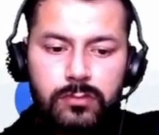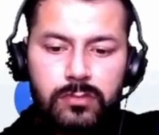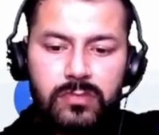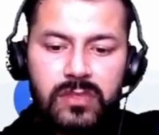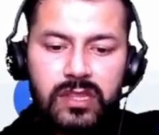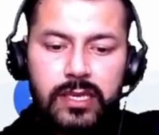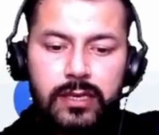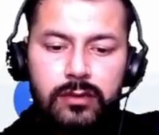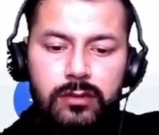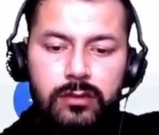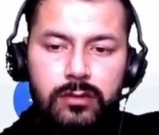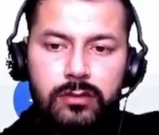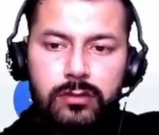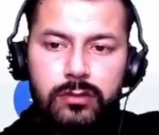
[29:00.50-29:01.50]
Then
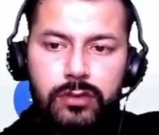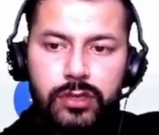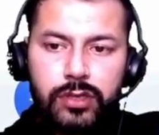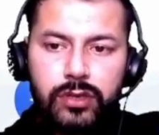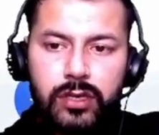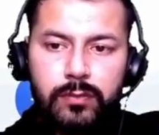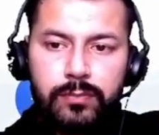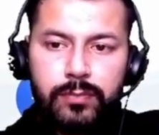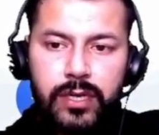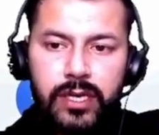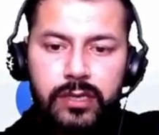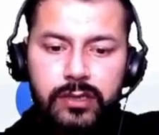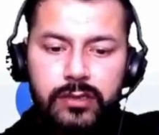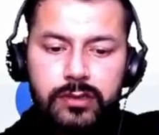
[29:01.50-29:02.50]
you can
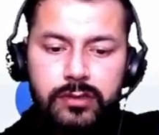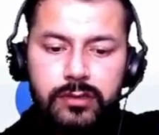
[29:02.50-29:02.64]
print